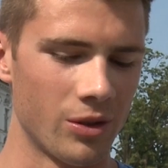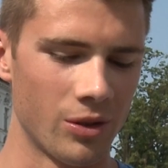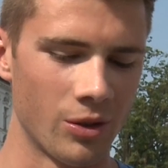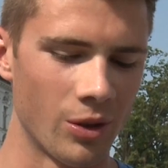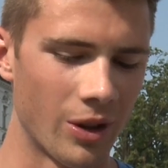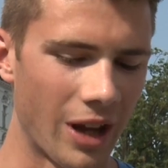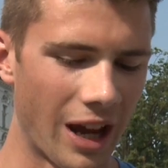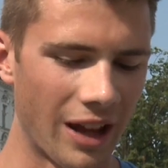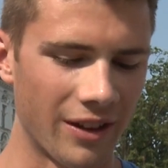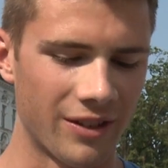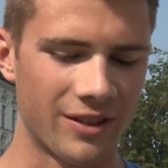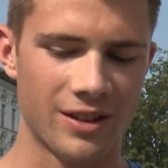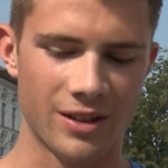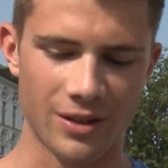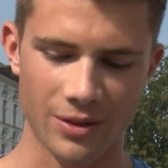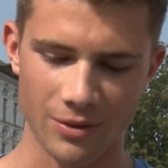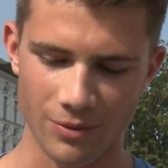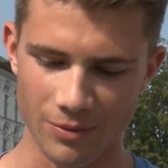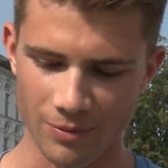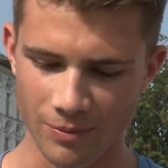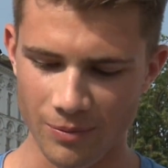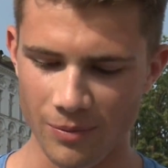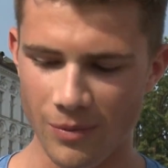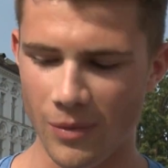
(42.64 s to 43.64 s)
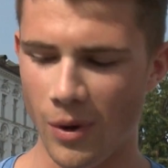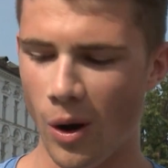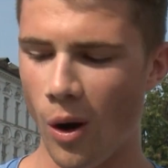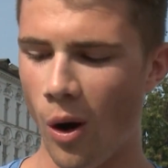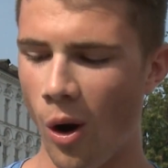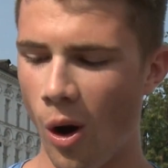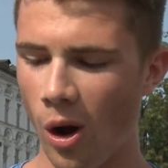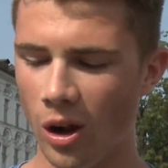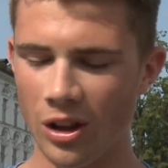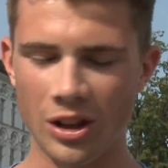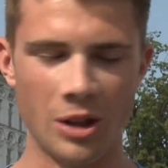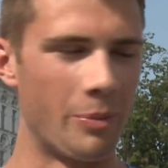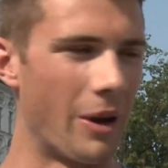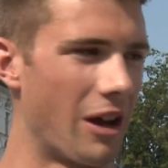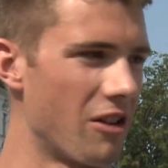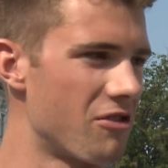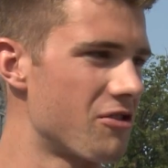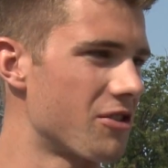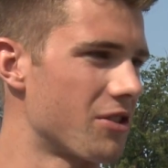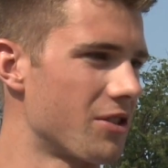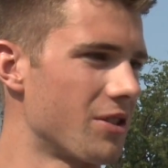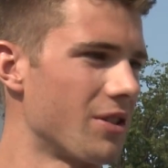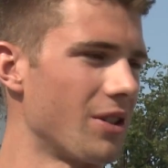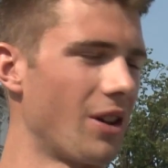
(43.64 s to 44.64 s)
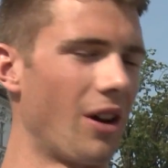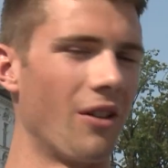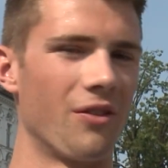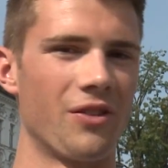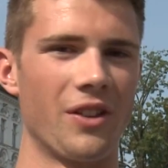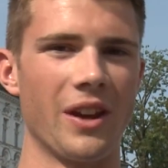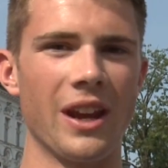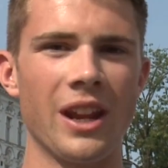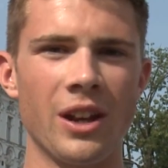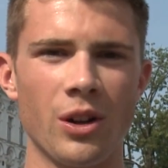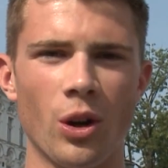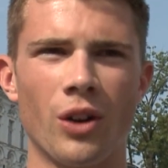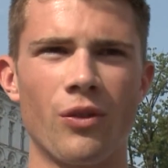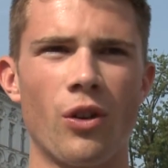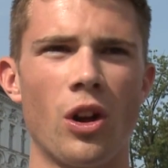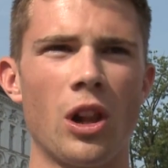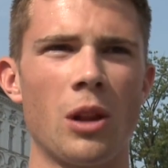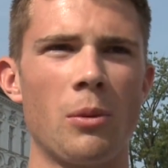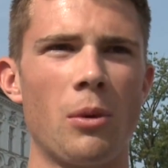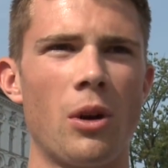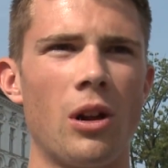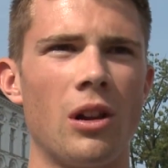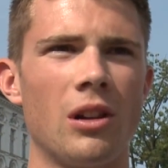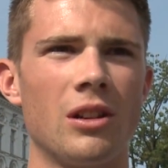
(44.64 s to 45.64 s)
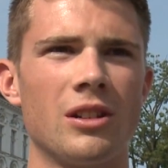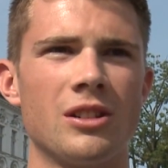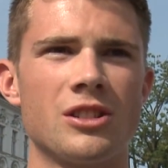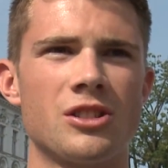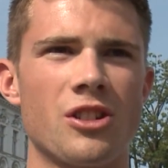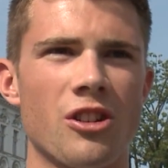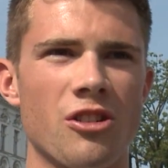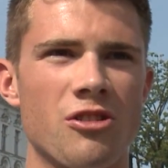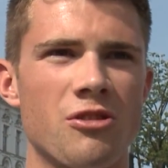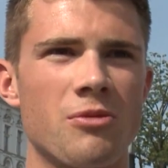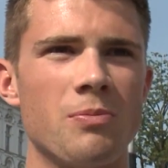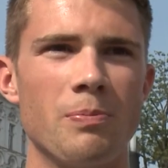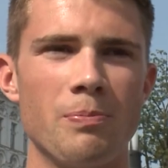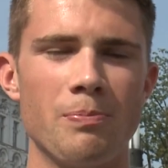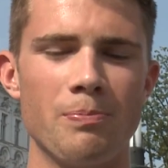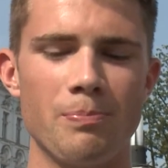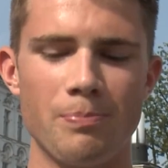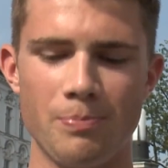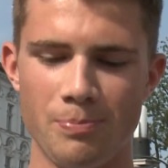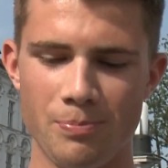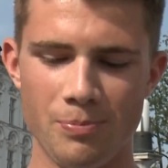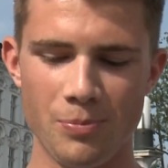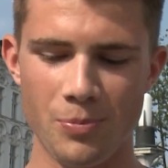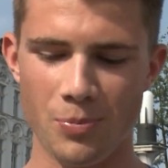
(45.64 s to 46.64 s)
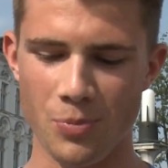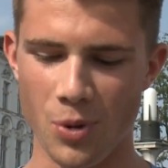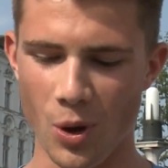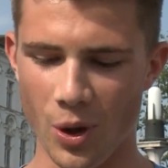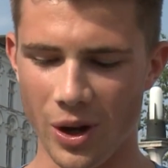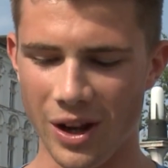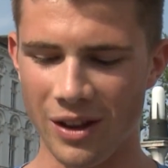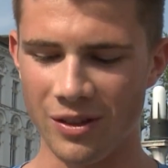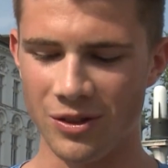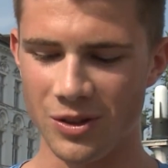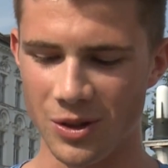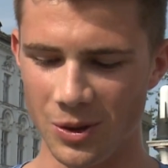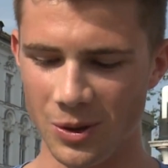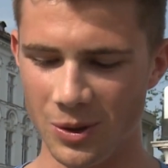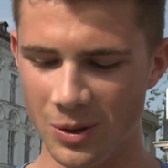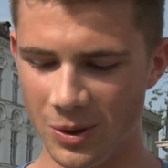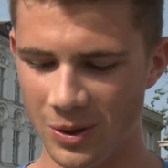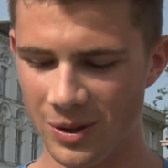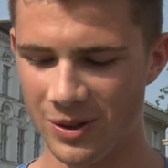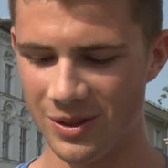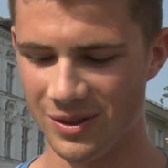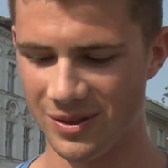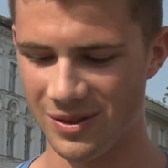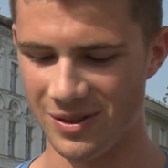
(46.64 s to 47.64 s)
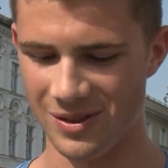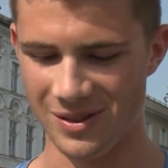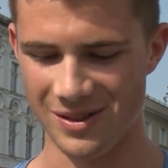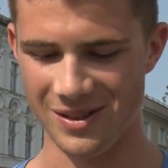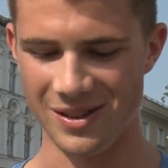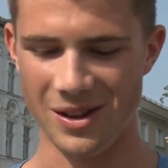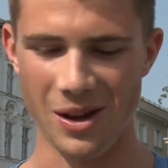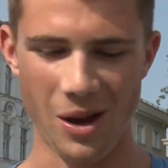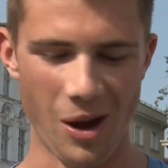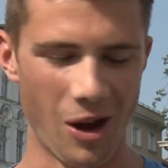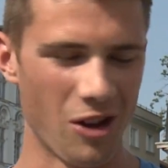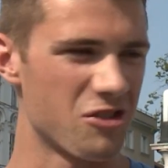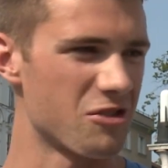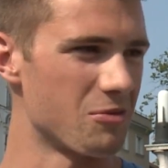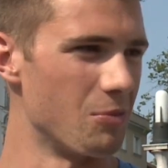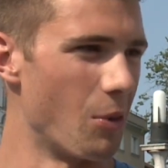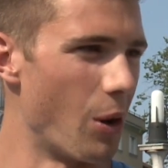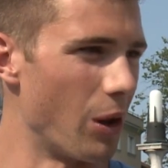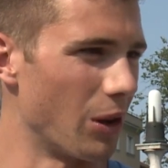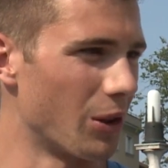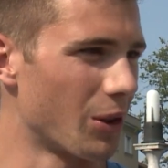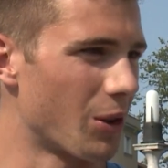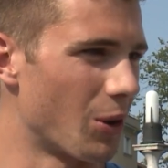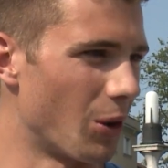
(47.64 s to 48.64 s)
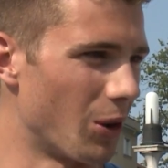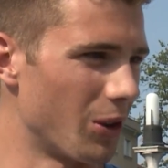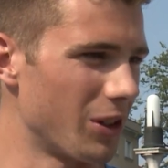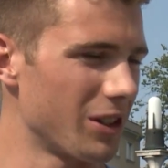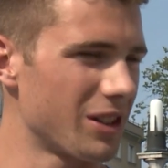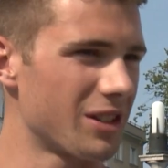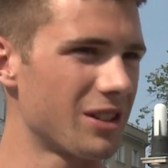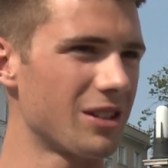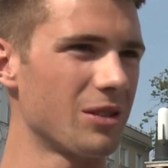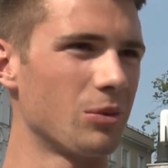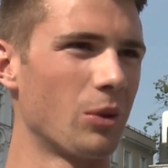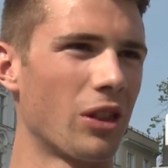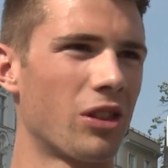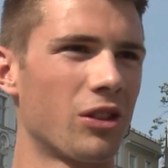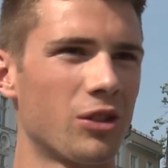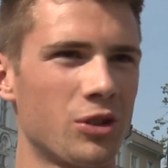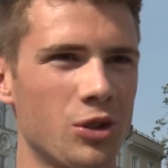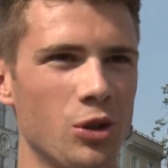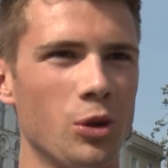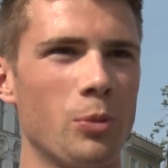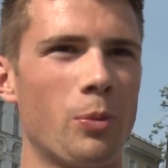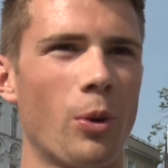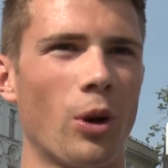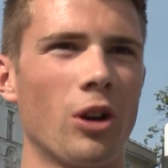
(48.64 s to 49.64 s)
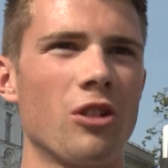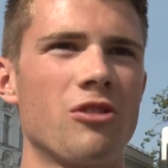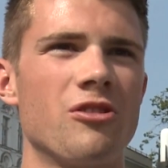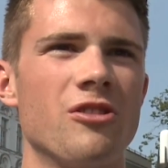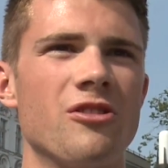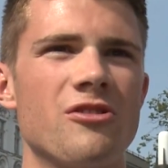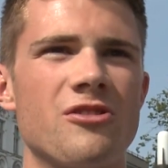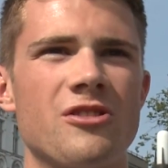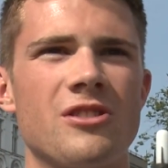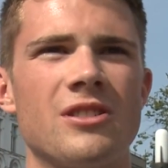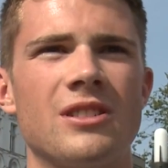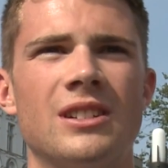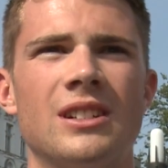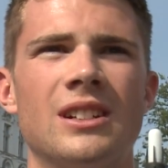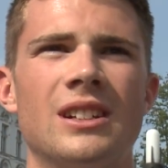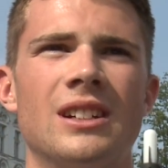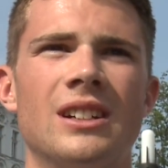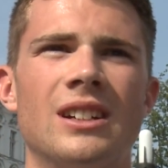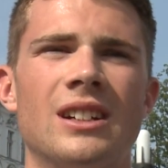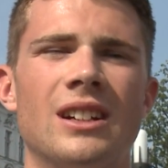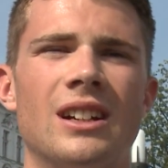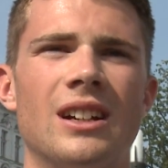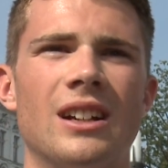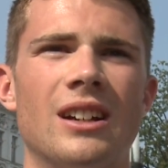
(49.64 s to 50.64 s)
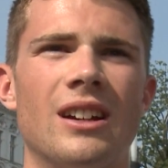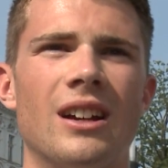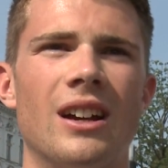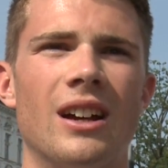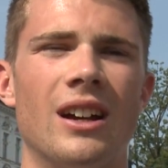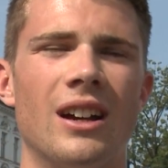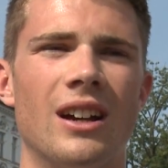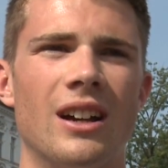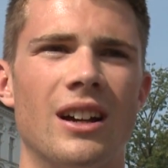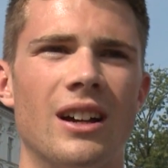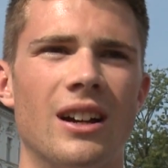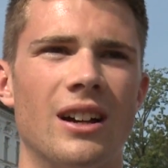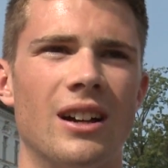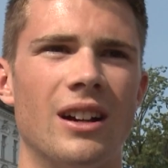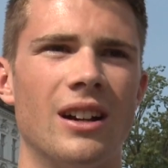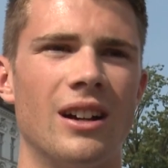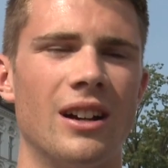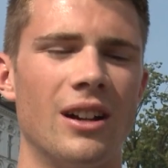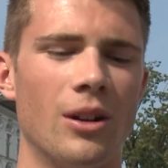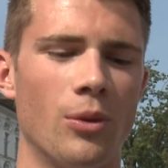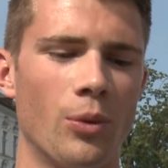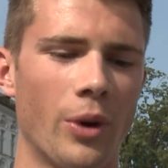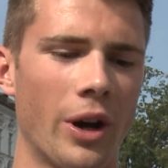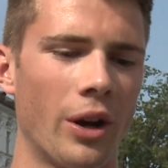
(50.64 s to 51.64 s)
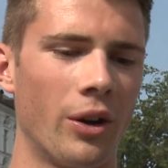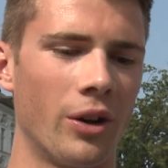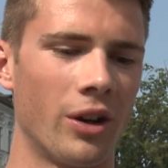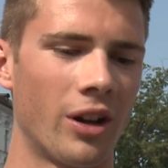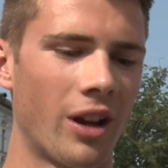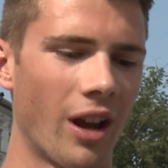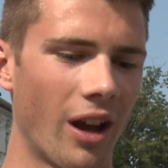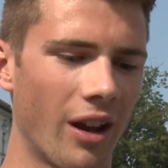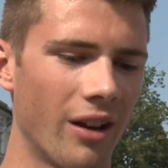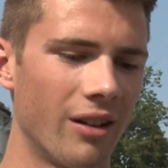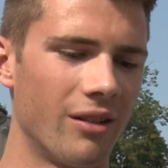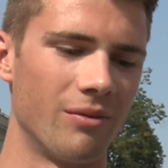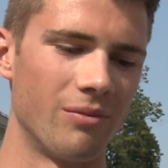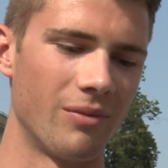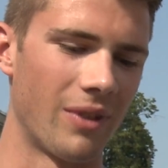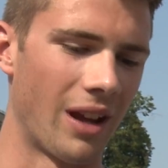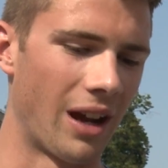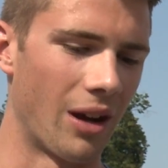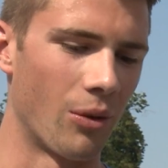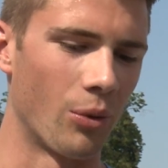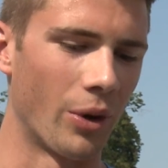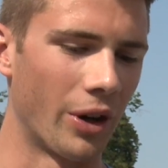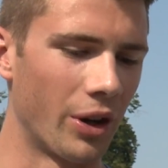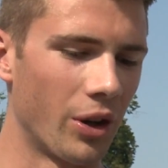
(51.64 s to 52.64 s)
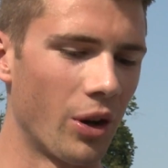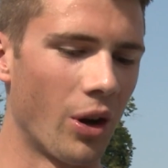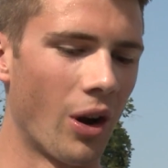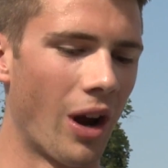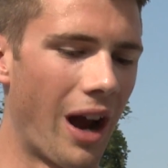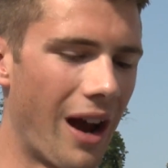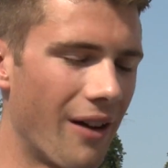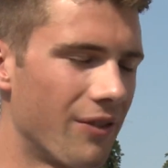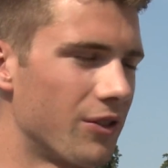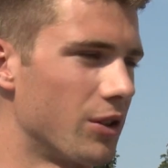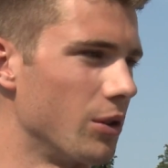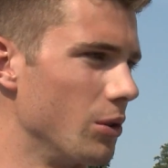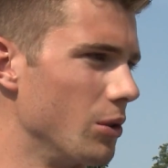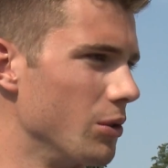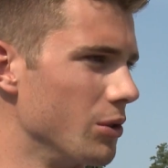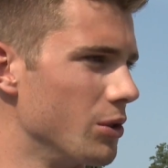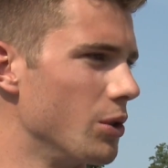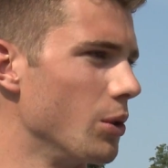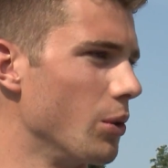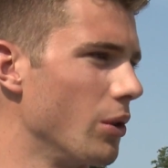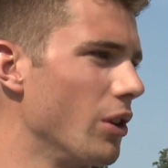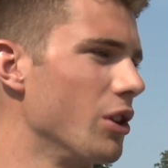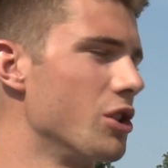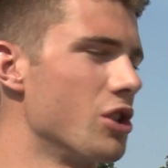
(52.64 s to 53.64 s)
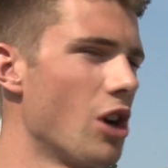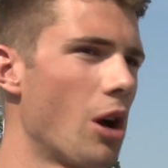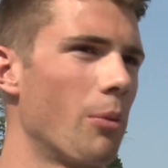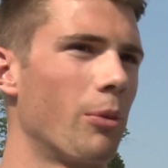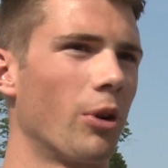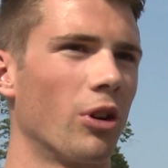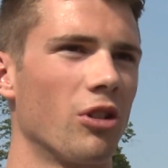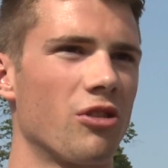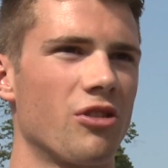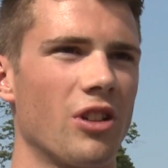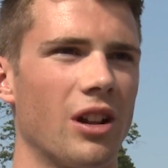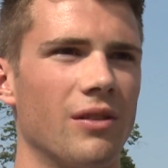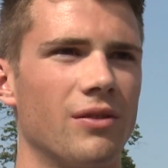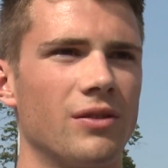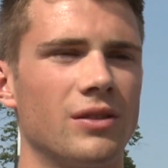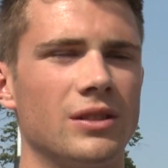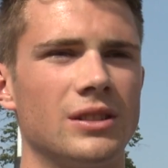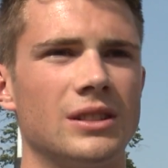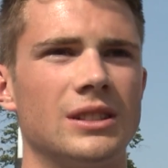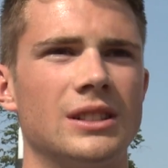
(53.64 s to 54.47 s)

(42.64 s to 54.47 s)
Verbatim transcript: You get all the best of the indoor volleyball just put into a smaller court with two persons uh, where you can yeah where you have to do the job yourself